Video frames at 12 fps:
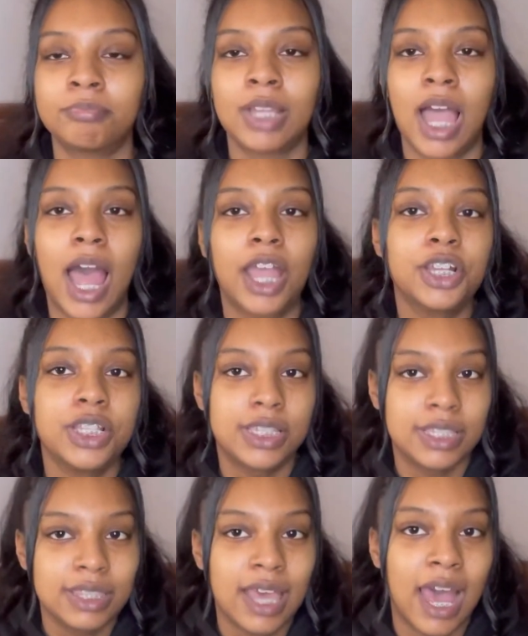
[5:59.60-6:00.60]
I could
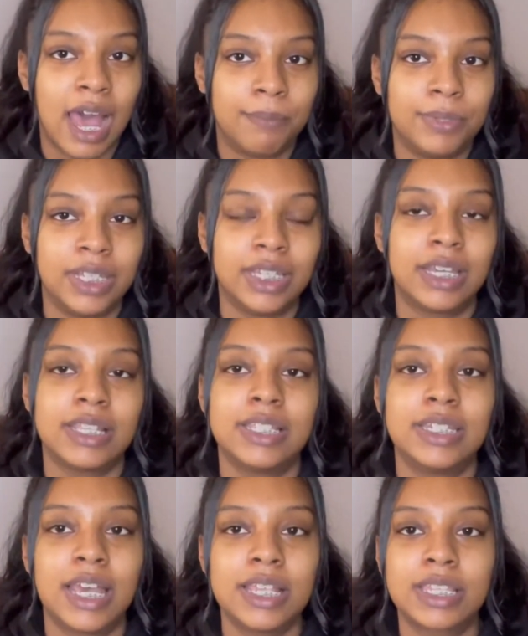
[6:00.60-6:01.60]
see that happening because
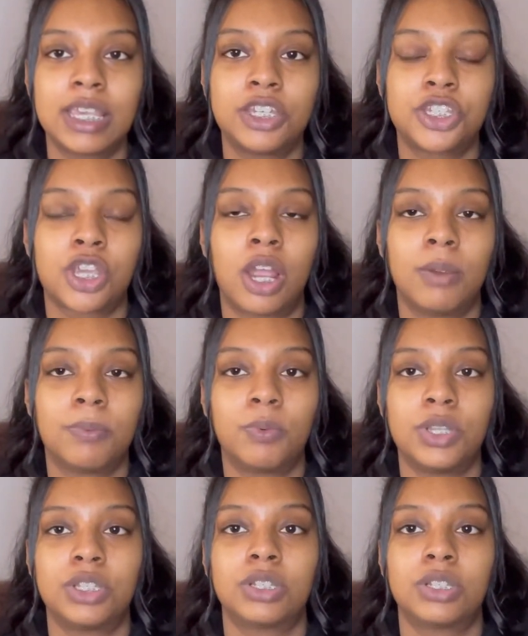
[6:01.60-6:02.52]
it does get sharp when you're